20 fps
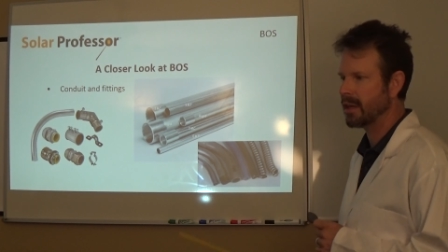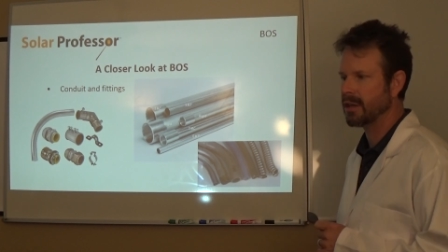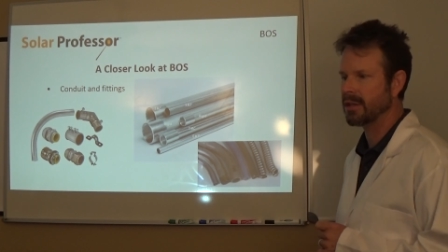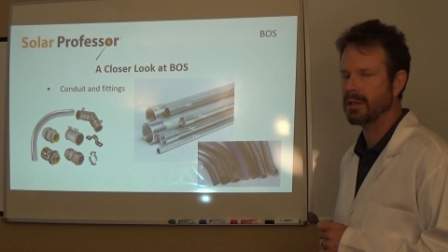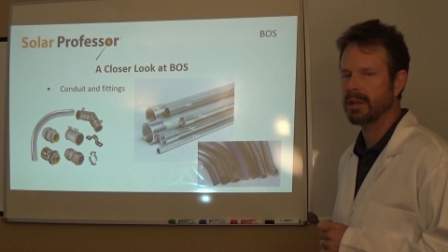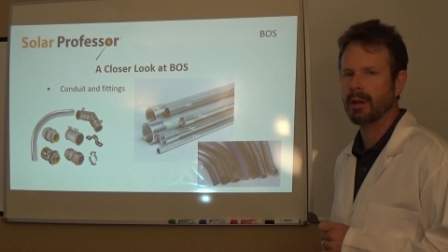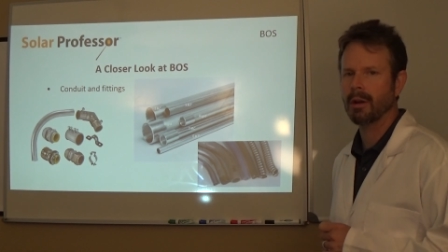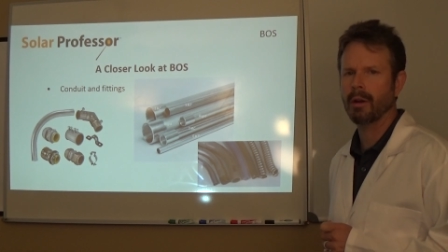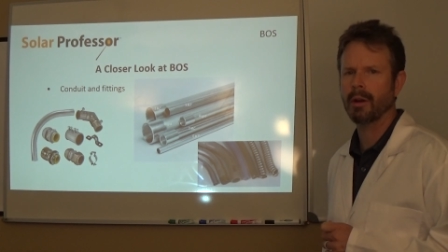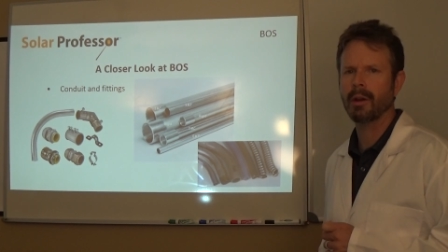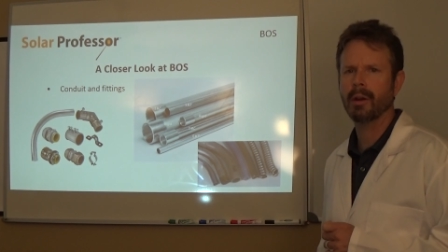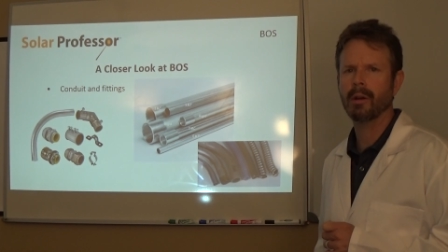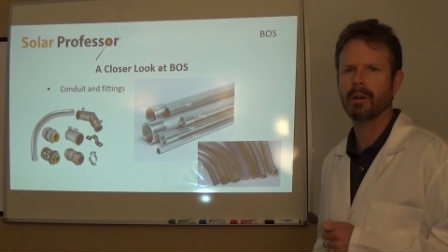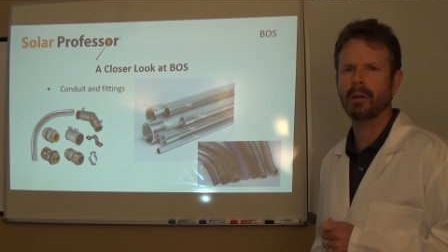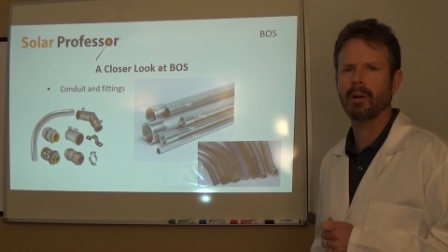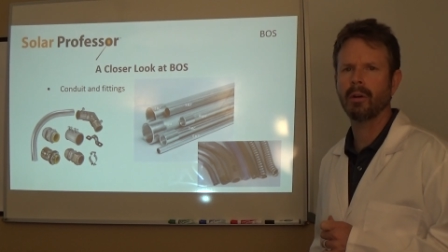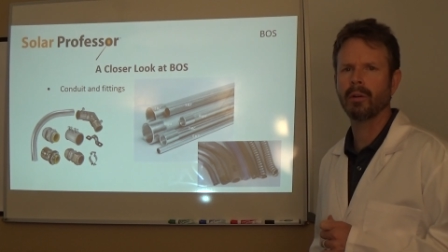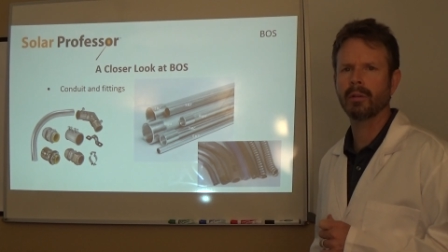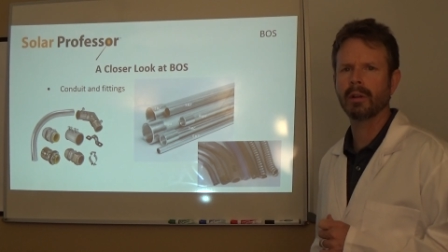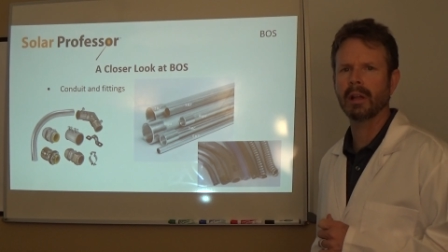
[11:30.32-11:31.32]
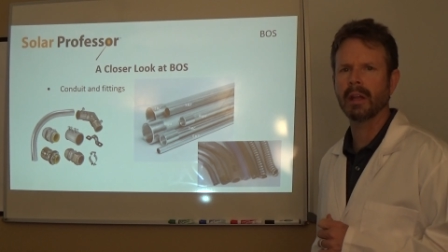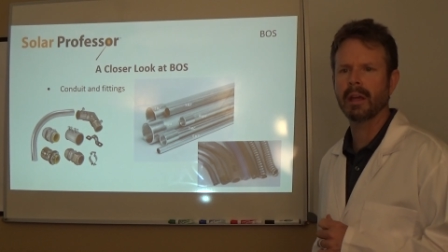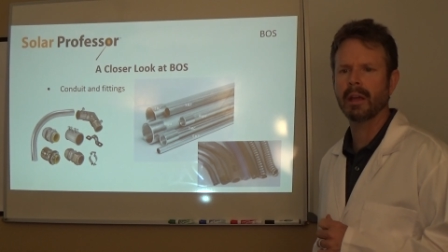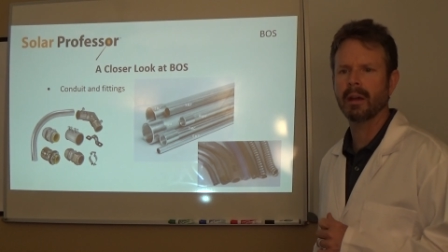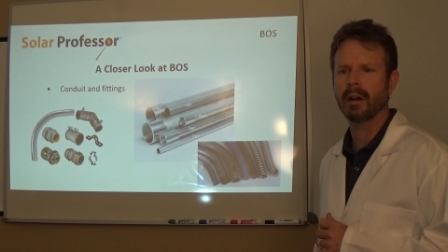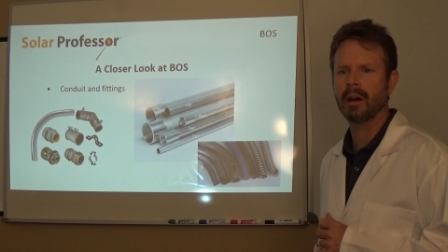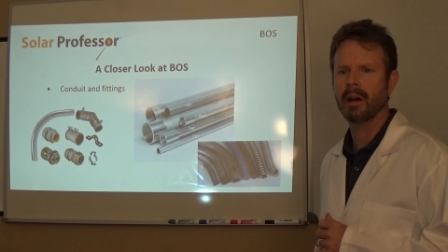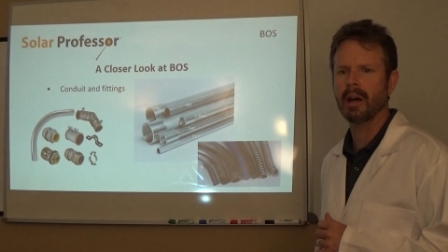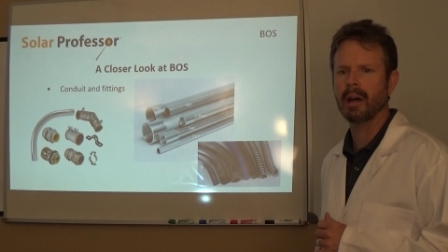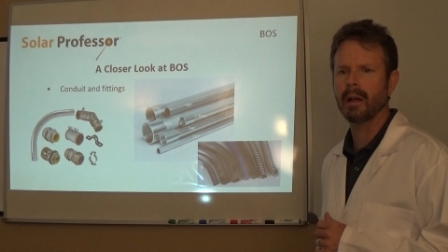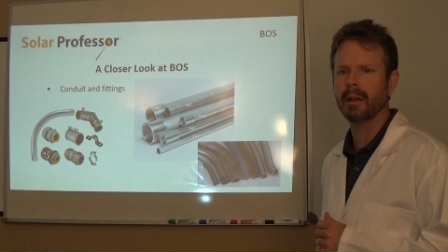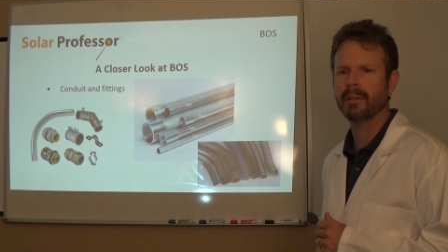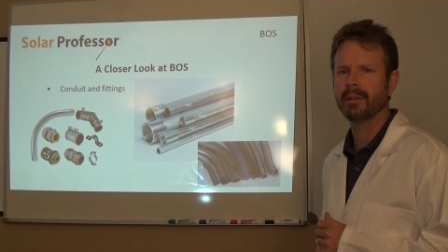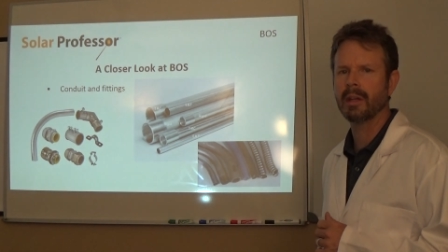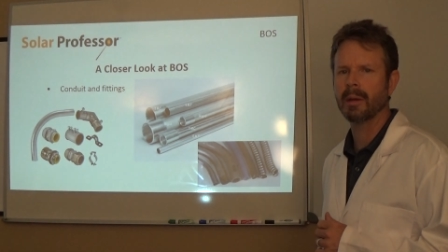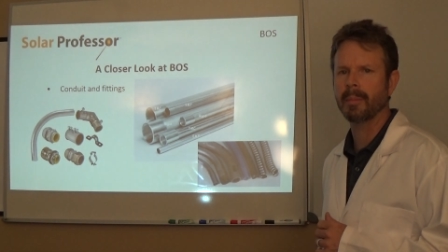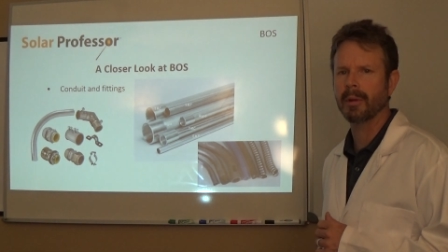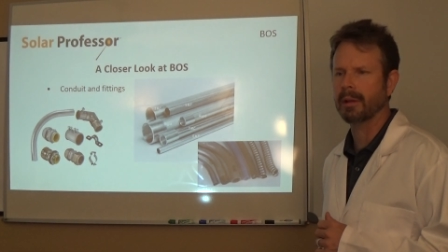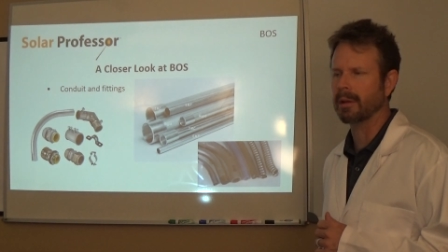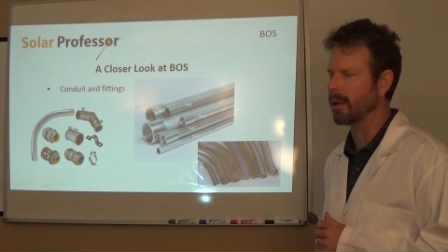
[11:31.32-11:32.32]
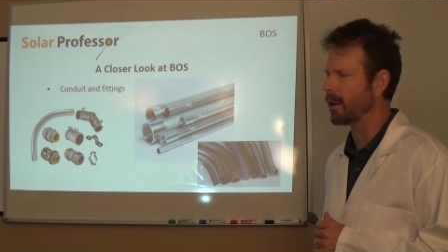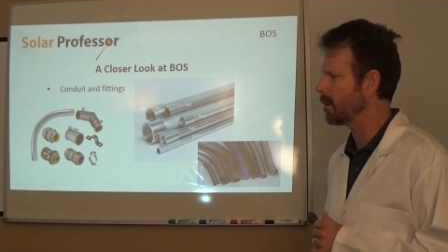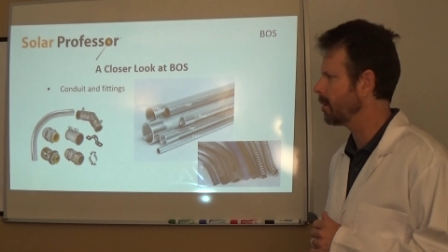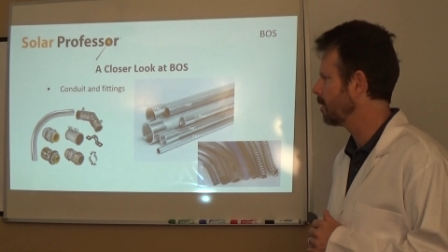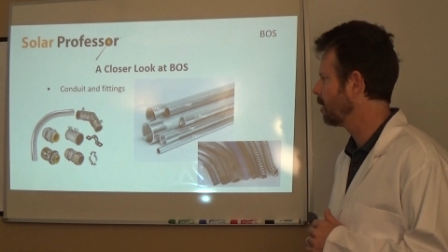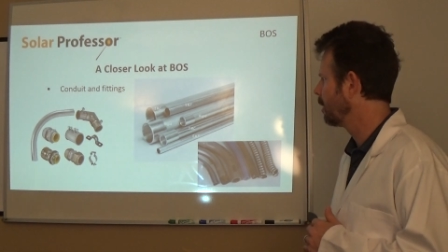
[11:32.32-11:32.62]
interior only, uh, typically.